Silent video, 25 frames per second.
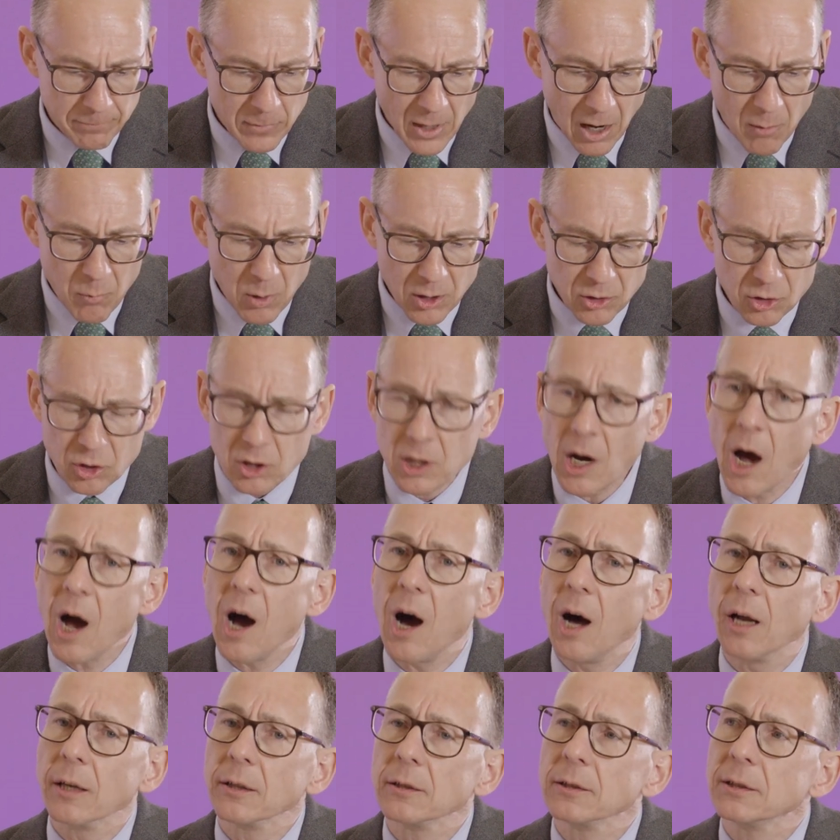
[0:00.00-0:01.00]
And we'll
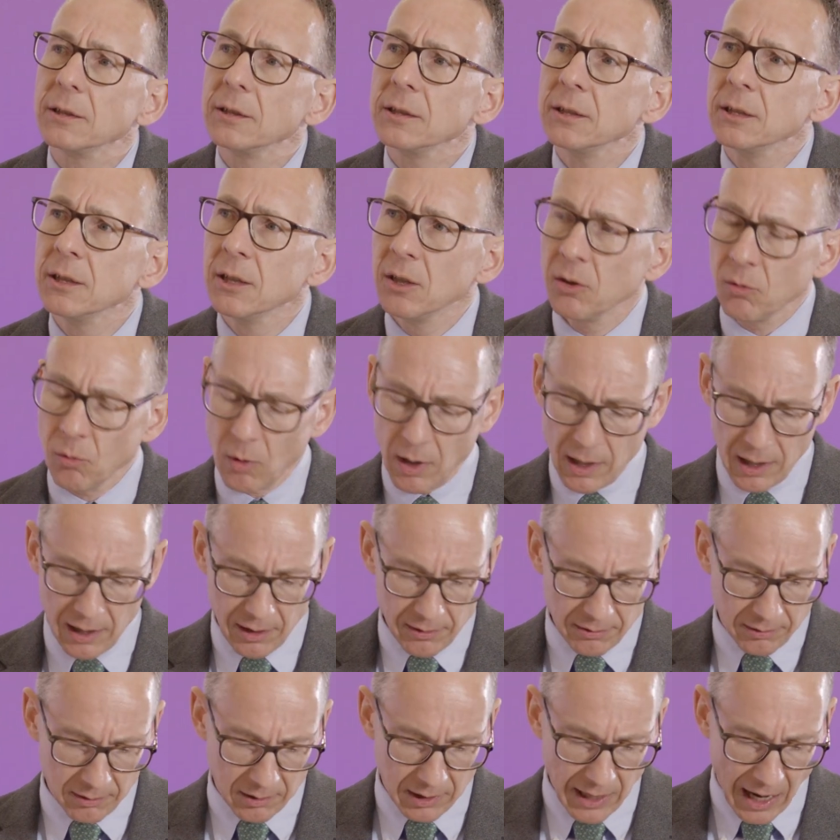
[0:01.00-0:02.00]
start
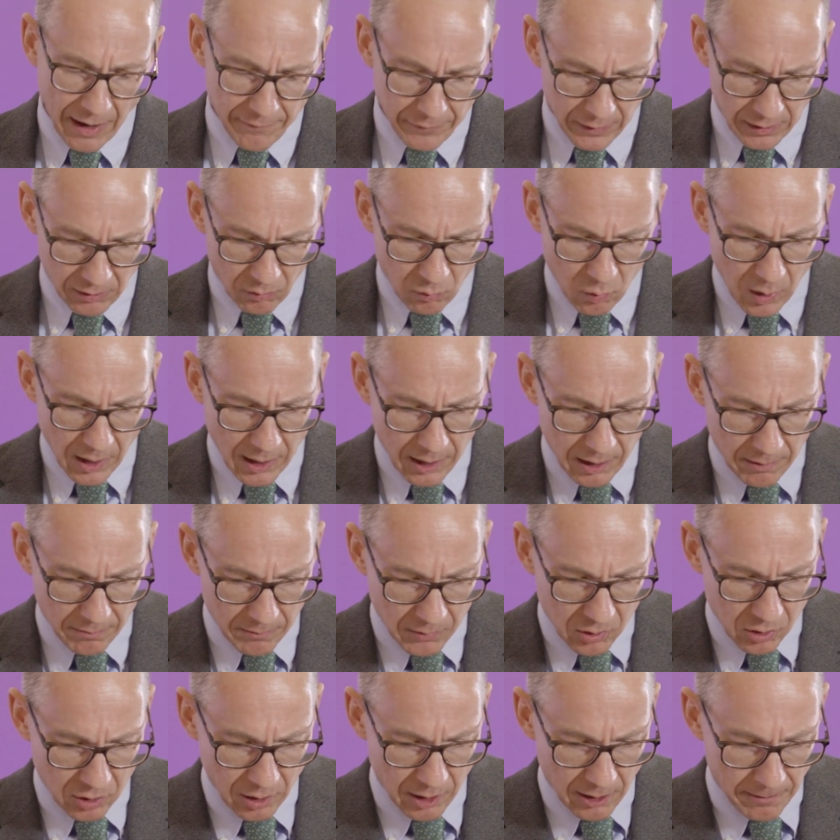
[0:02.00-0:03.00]
with Gavin
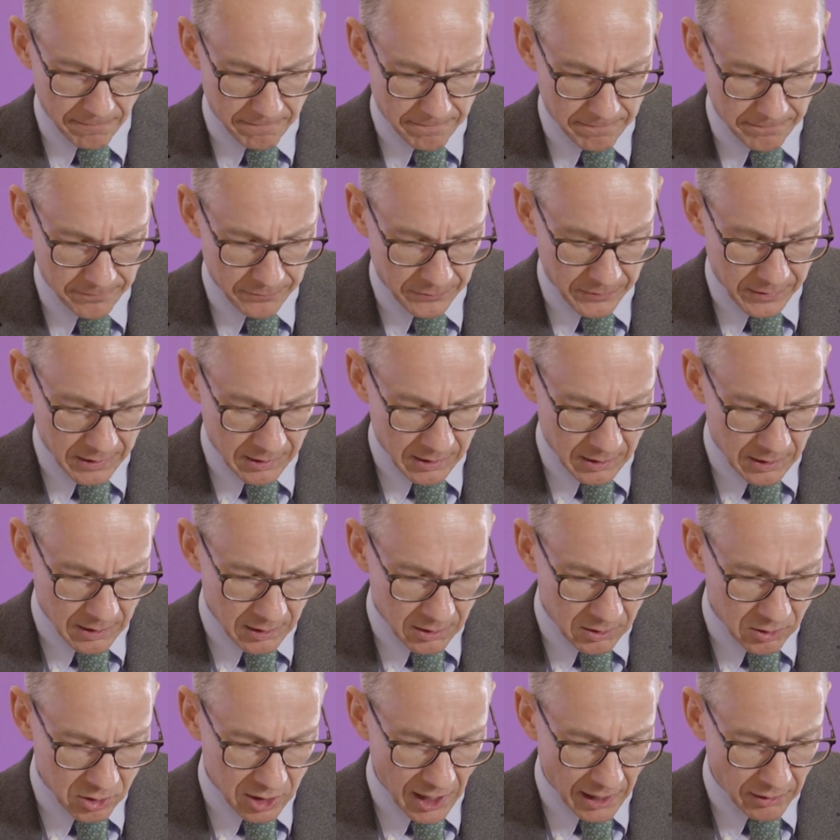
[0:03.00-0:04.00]
Williamson,
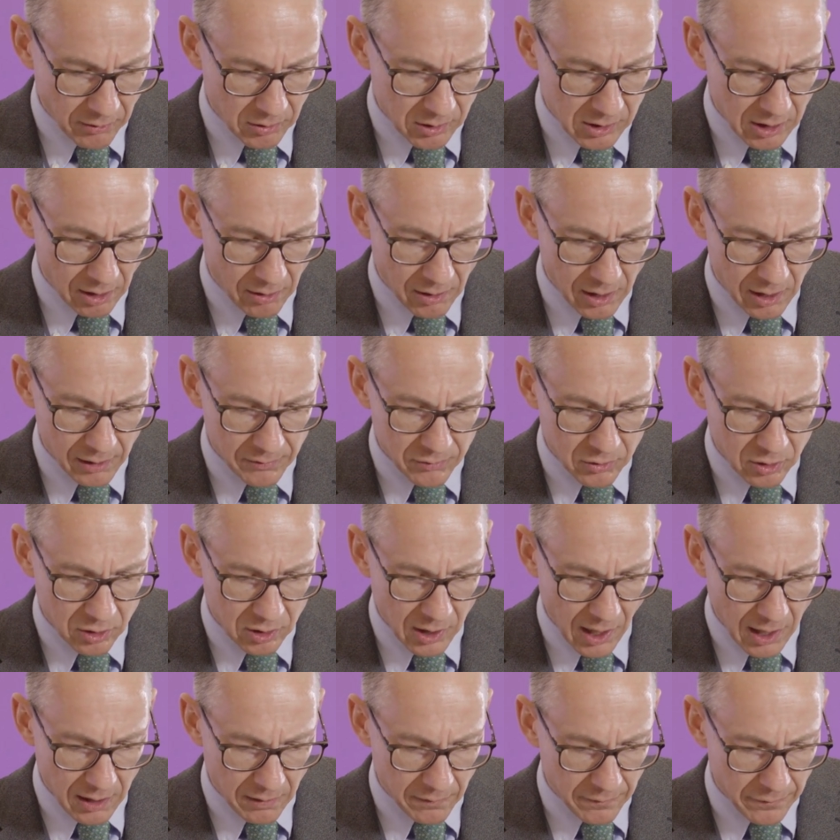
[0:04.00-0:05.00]
Secretary of
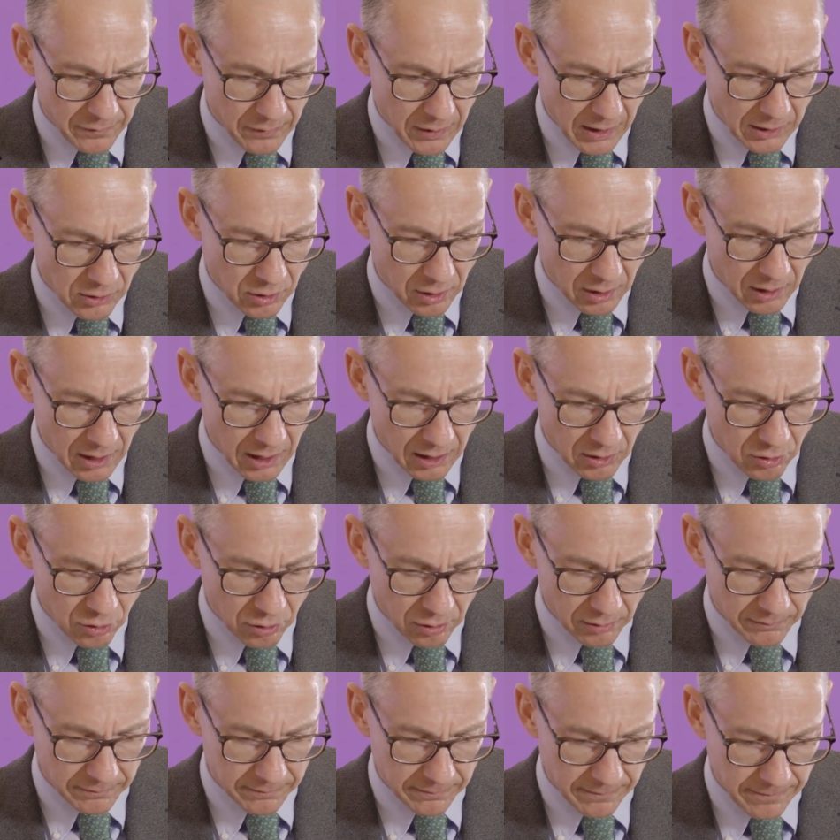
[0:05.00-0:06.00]
State for
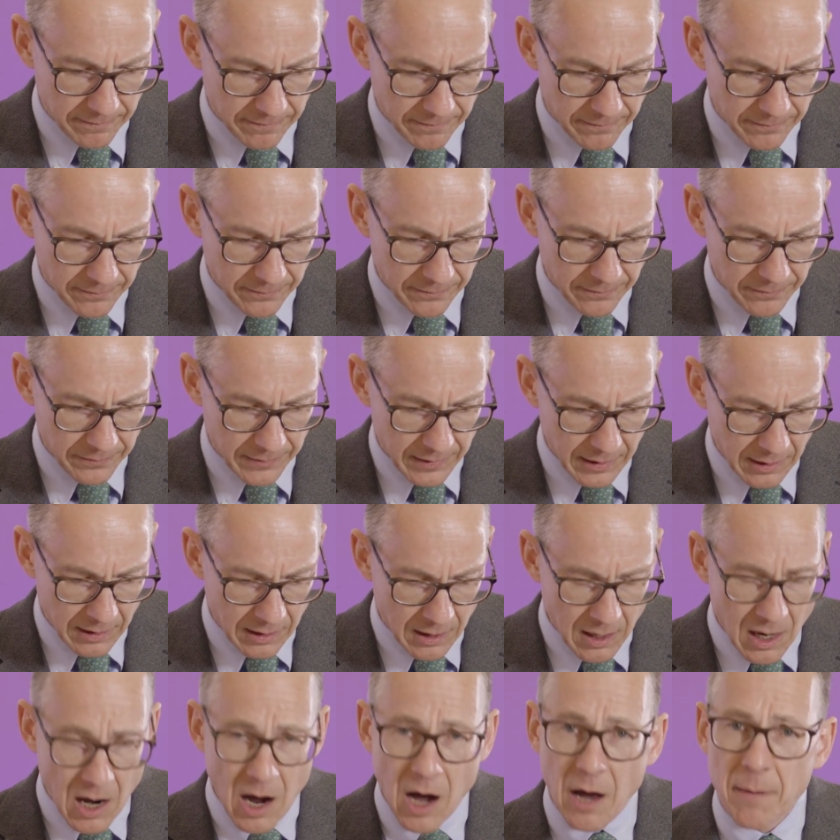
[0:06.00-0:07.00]
Education.
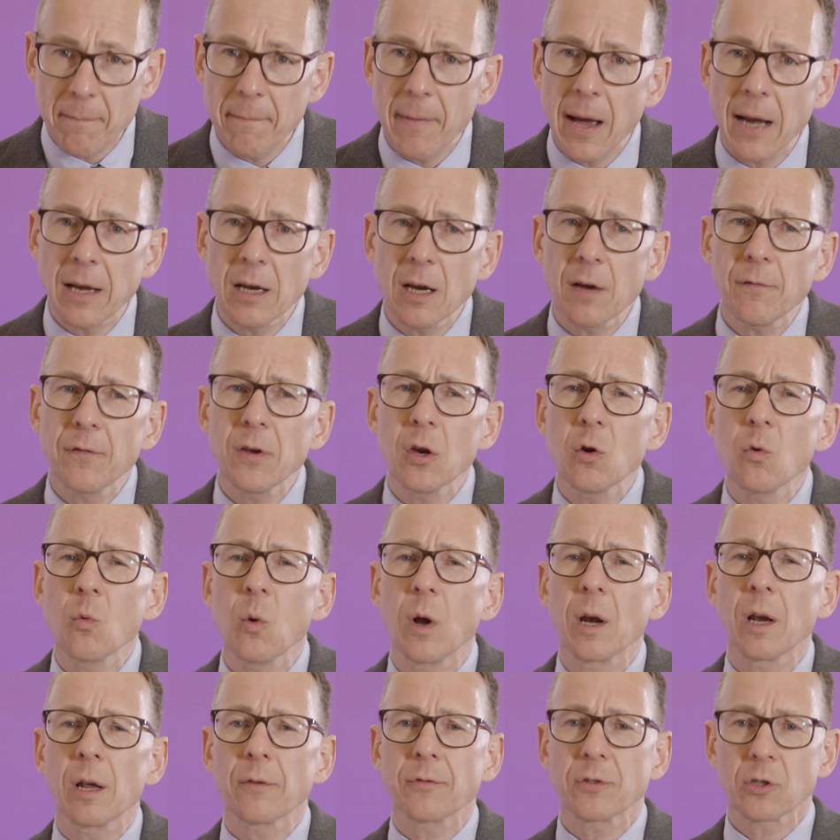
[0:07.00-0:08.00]
And many of you
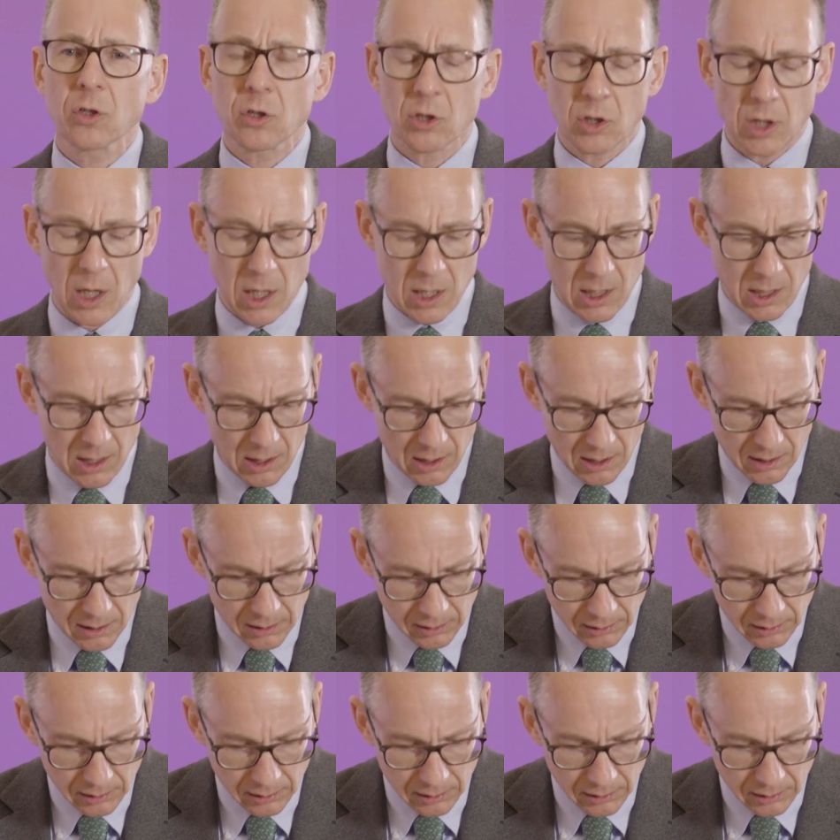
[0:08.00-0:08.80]
will have seen